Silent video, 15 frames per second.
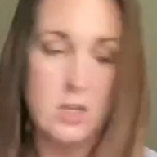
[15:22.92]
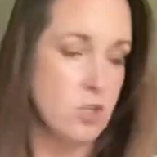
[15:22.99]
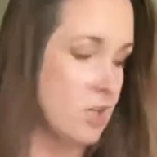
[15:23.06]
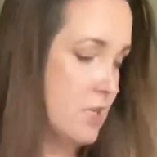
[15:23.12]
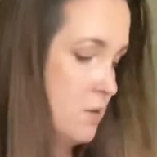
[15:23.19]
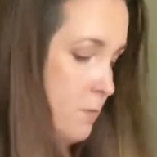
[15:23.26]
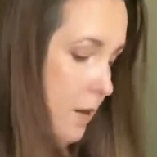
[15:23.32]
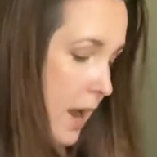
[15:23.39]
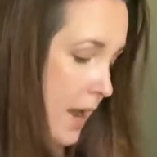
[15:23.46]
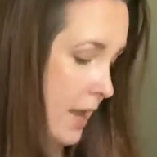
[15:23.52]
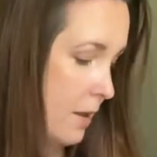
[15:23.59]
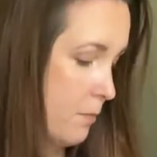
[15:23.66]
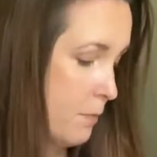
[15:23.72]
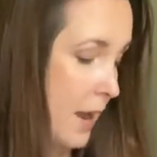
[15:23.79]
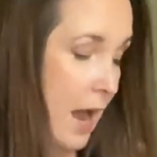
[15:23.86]
just
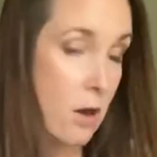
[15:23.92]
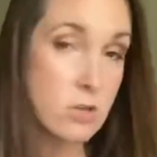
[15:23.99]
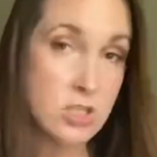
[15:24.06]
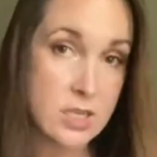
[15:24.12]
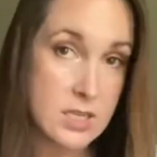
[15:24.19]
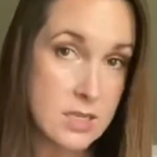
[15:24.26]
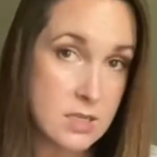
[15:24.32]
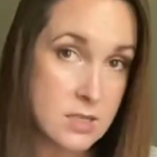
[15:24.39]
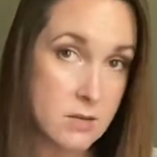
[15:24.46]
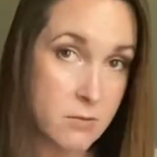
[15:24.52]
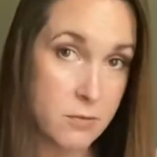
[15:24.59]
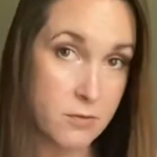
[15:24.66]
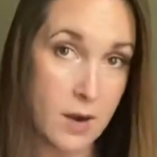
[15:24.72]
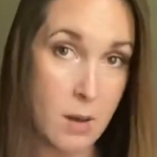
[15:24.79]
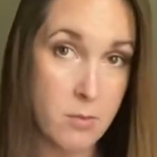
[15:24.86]
buying pouches
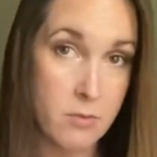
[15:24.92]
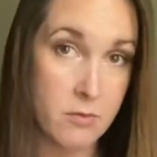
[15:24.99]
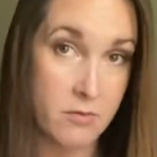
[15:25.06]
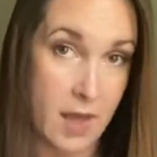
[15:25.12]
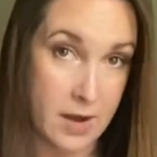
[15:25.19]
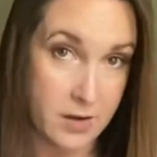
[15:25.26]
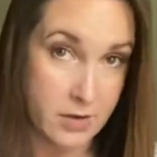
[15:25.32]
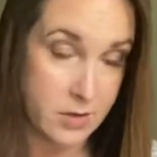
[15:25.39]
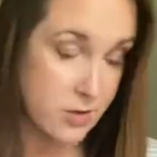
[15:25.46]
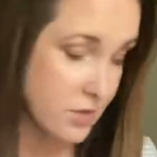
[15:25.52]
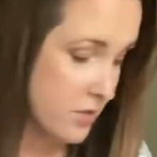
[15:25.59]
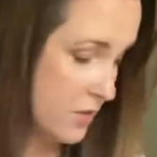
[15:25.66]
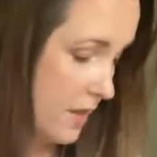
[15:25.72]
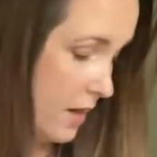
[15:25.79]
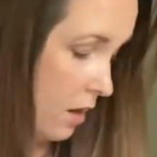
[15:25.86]
from
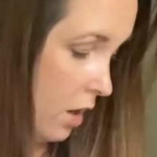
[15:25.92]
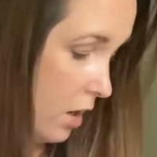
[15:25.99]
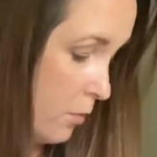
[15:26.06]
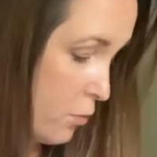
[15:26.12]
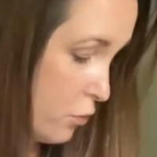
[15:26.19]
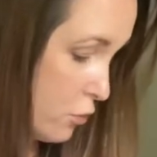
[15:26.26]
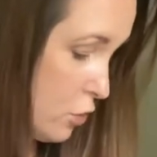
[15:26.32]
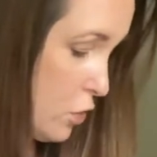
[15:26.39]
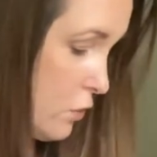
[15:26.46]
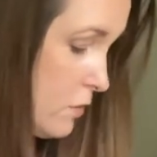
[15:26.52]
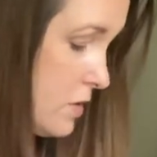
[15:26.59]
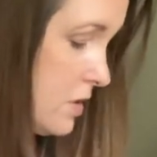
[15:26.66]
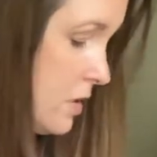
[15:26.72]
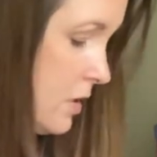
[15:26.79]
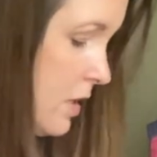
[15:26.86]
vendors that are
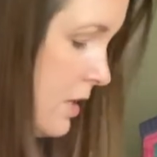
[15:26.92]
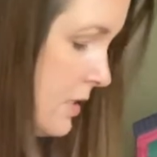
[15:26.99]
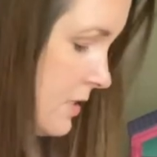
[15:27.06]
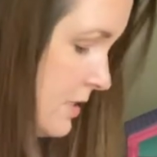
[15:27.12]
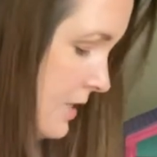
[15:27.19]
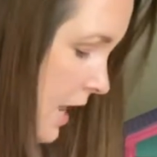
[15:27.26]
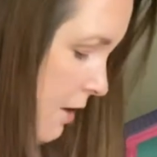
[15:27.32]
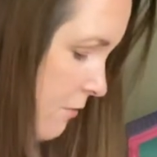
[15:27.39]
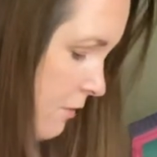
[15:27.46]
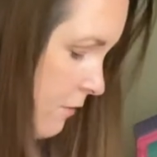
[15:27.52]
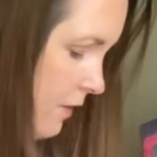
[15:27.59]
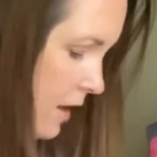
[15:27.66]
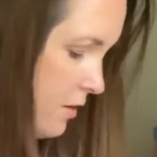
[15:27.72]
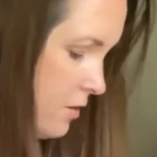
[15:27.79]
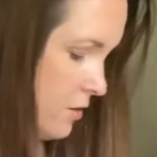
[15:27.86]
approved safe
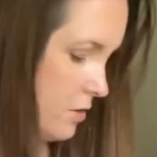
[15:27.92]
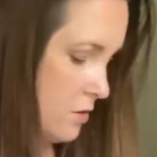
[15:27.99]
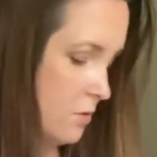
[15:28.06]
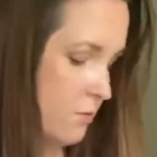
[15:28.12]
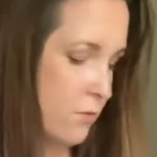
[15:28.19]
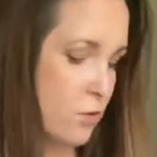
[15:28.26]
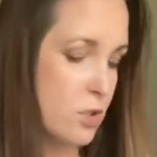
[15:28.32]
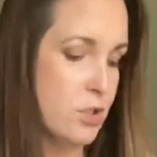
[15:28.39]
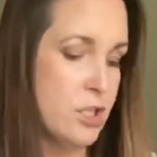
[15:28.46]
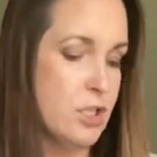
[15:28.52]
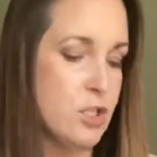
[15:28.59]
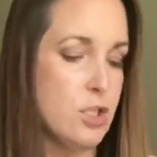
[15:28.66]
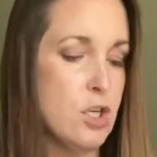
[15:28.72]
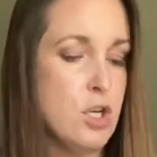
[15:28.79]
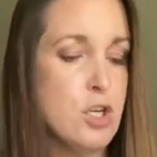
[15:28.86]
vendors for
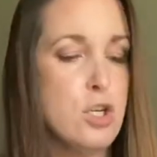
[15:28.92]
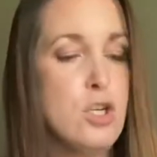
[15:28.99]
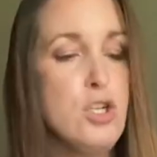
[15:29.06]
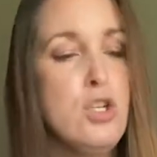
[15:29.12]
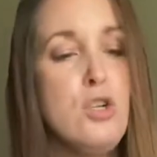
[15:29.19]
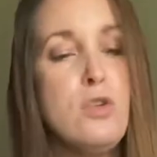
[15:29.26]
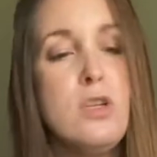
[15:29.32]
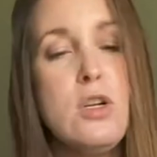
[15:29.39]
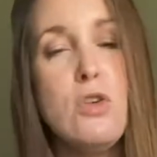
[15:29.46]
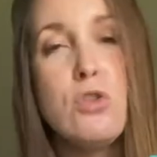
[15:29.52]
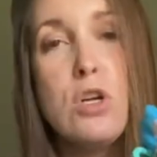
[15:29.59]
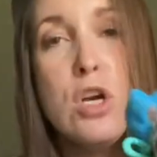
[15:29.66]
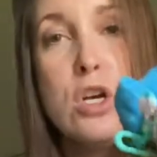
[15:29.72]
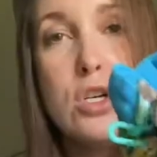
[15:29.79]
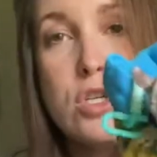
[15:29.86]
these cute
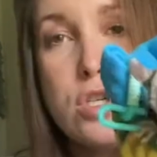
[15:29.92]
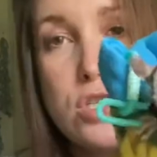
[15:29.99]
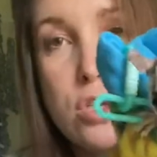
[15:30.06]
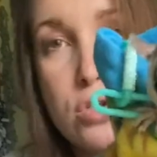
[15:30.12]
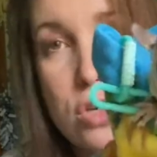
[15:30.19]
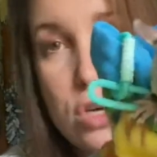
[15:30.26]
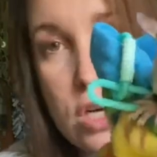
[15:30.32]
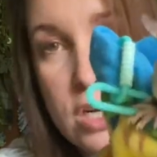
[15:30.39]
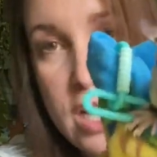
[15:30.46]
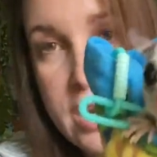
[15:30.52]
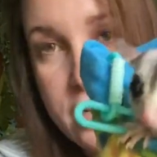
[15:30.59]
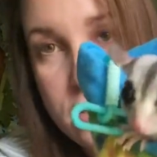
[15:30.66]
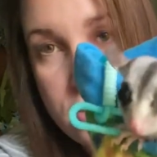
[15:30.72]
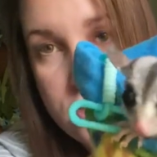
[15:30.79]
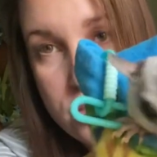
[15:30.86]
little sugar
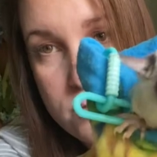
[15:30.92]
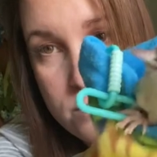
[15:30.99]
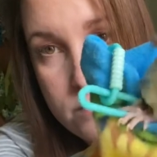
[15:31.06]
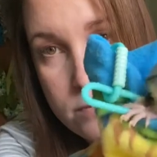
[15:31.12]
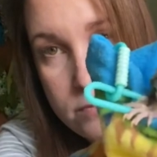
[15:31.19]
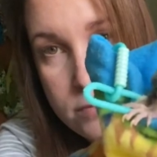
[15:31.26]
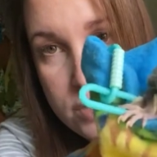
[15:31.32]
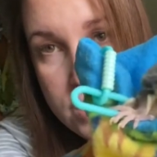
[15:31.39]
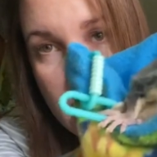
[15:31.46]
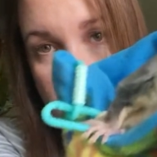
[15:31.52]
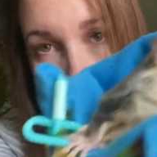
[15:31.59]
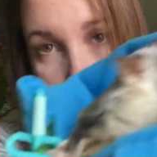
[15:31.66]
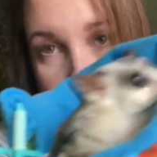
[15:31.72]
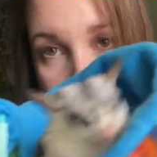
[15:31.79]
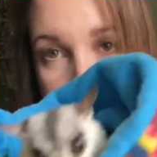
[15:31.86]
gliders.
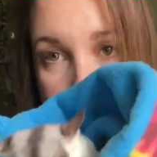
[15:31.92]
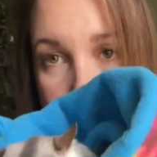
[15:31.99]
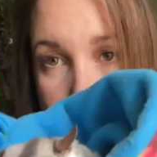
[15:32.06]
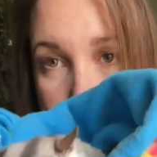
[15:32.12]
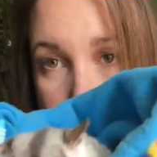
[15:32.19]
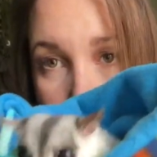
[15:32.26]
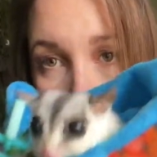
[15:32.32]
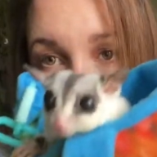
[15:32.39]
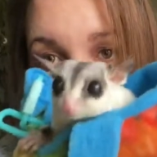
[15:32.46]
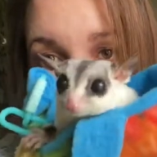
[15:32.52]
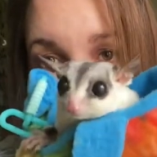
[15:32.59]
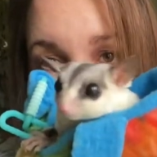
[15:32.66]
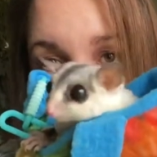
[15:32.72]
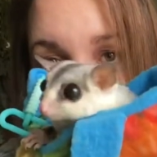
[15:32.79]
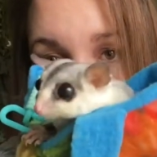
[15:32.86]
Yes.
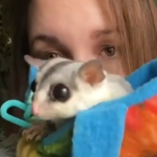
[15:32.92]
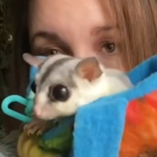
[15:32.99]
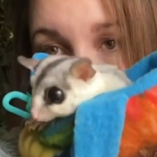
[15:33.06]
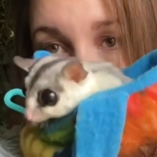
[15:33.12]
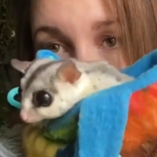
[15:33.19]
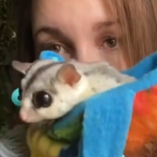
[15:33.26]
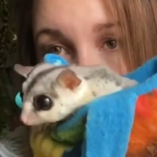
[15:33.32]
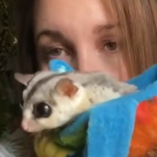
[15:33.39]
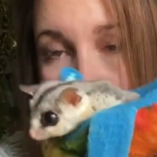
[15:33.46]
Yes.